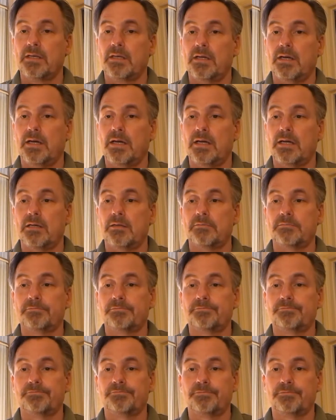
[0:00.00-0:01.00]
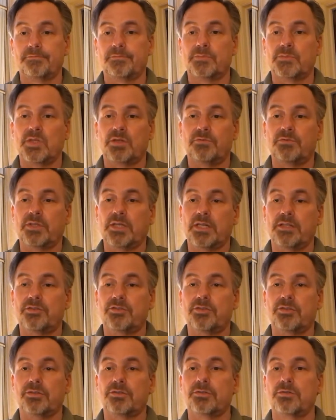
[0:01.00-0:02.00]
Um, don't forget
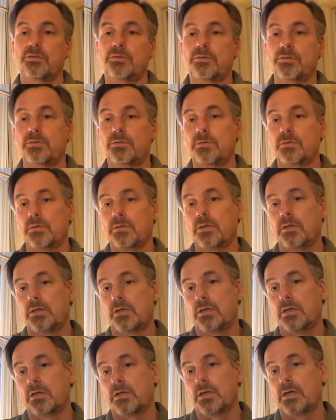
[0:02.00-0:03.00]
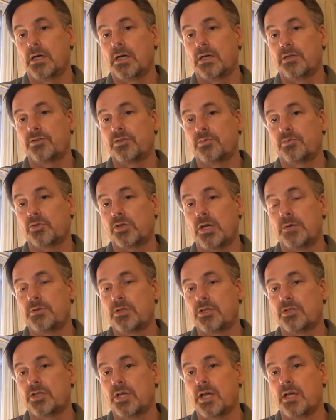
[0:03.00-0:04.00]
to uh, subscribe to
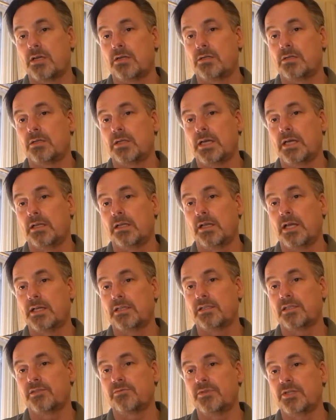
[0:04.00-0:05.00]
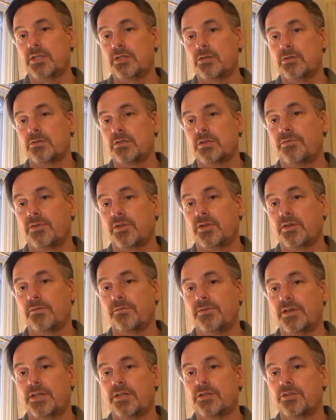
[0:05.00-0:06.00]
the channel and like this video you th
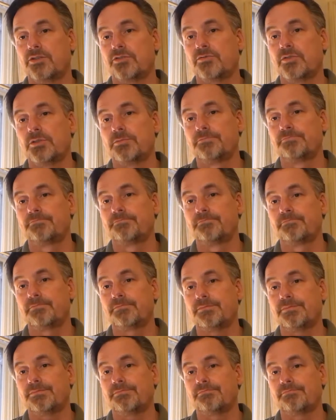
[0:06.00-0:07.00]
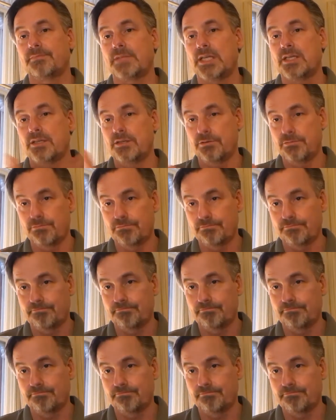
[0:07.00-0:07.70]
found it useful. Thank you.